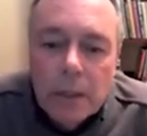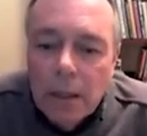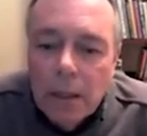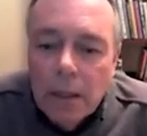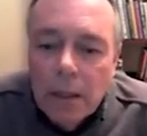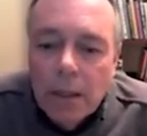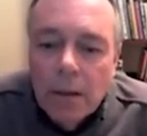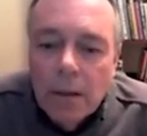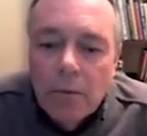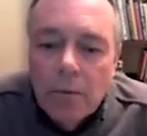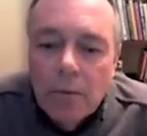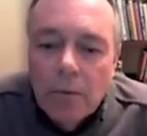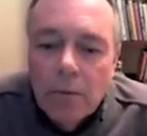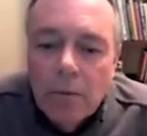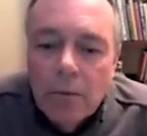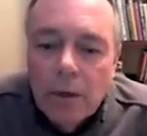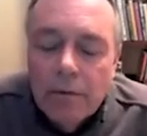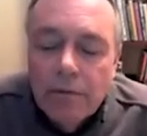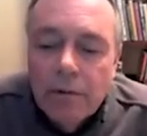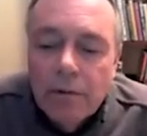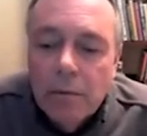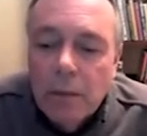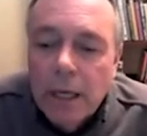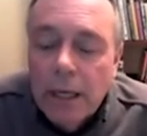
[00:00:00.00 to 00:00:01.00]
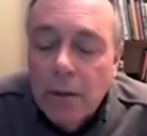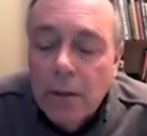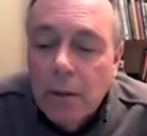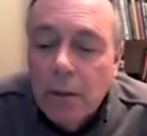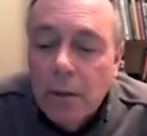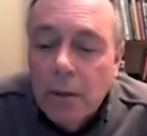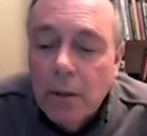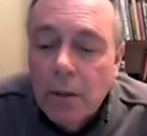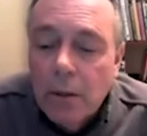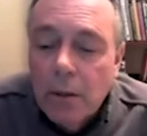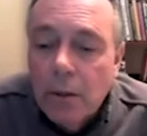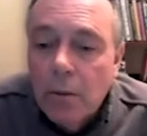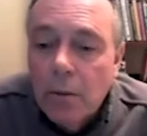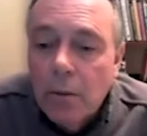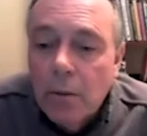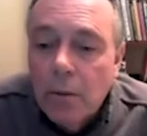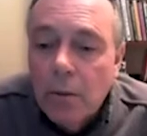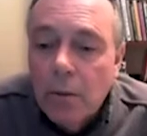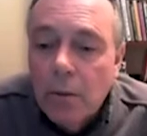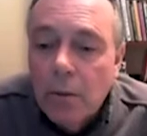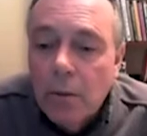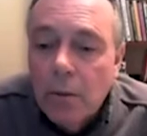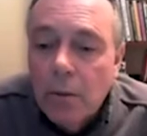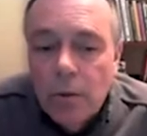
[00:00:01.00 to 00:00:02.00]
from get-go.
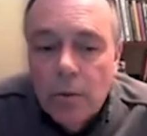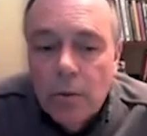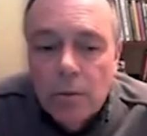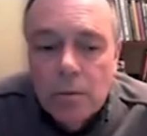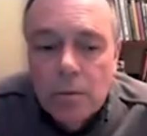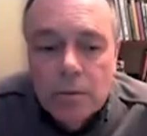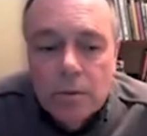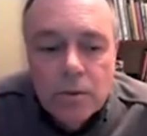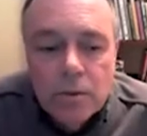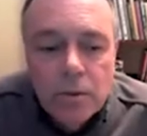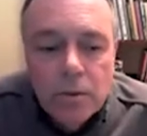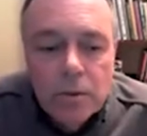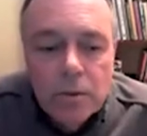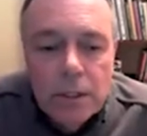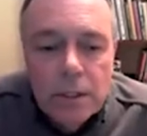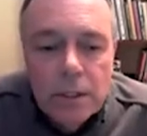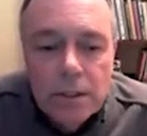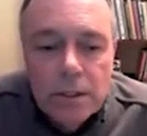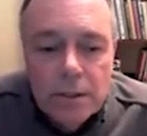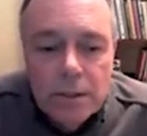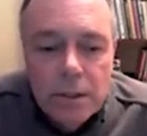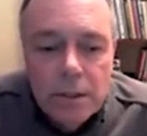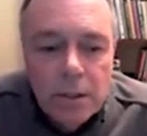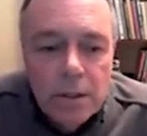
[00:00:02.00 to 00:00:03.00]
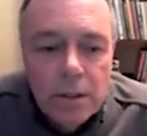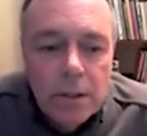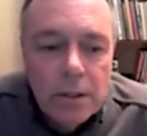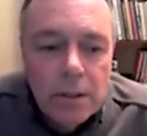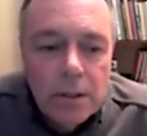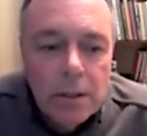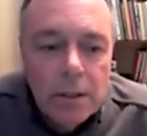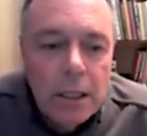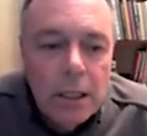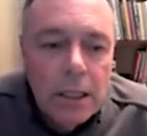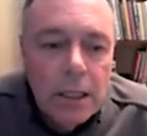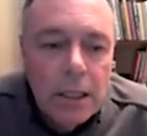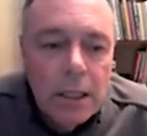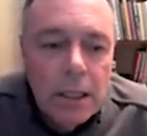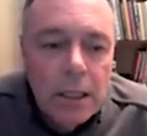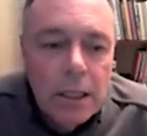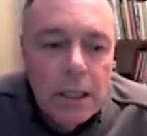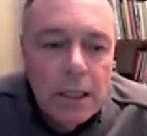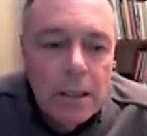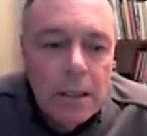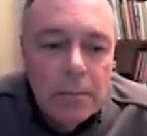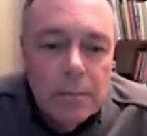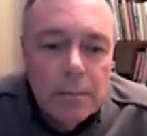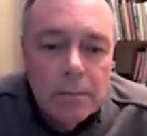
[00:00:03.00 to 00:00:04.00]
So these are
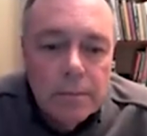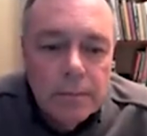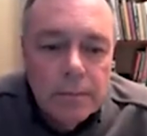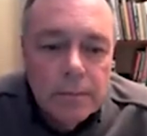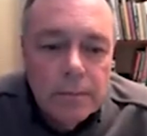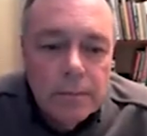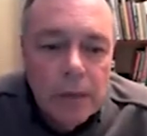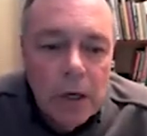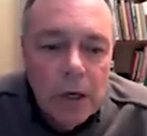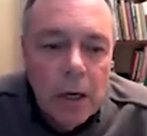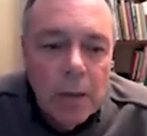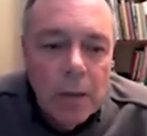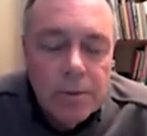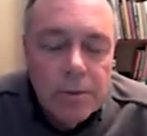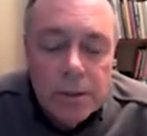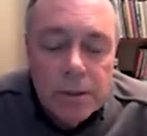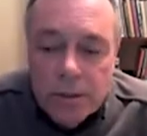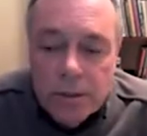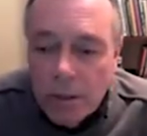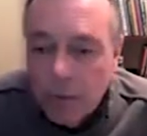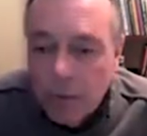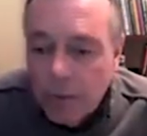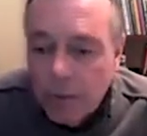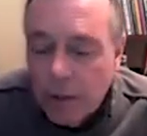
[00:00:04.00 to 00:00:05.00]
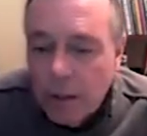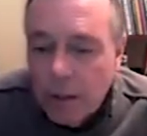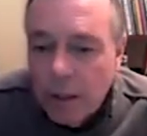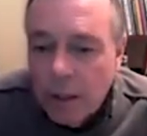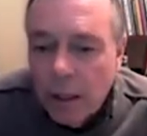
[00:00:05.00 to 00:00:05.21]
options out there now.